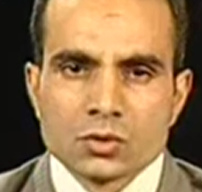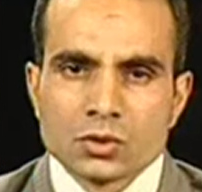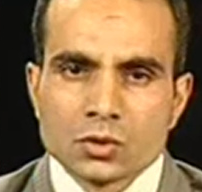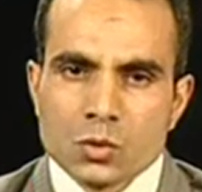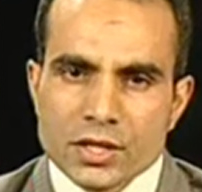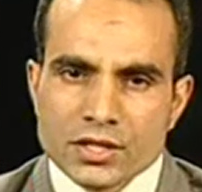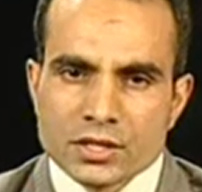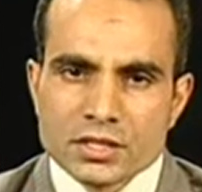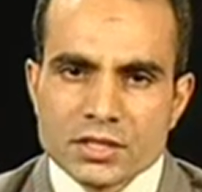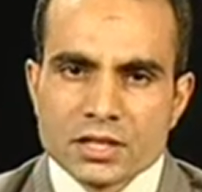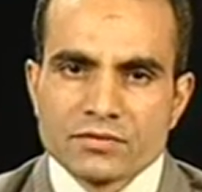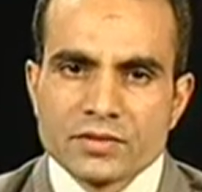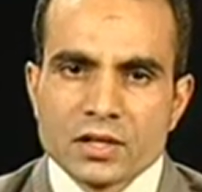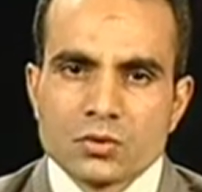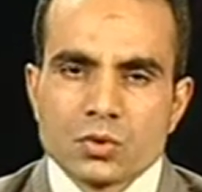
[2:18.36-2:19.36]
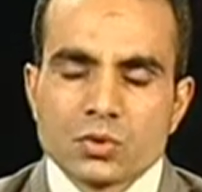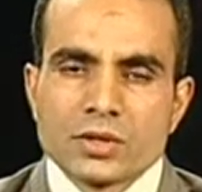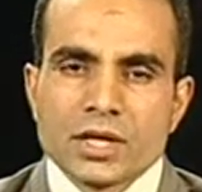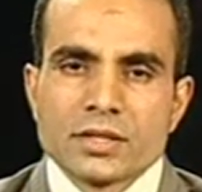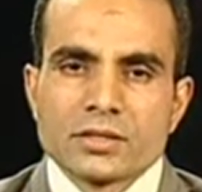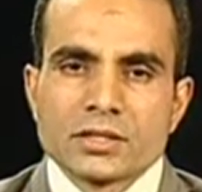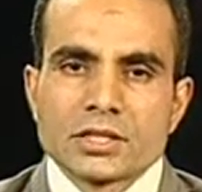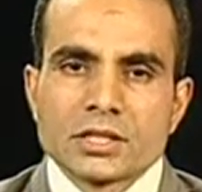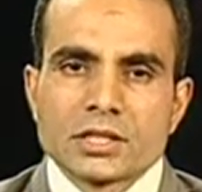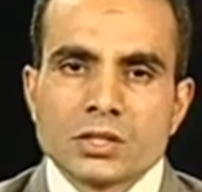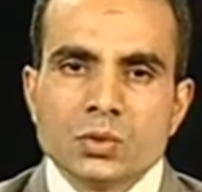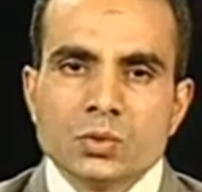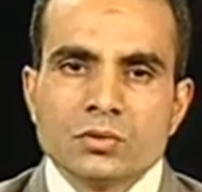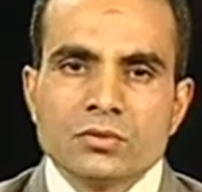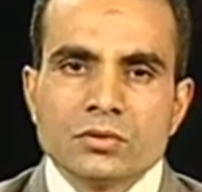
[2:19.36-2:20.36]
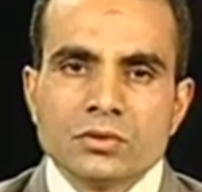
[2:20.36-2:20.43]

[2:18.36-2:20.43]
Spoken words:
the questions that we are going to address include,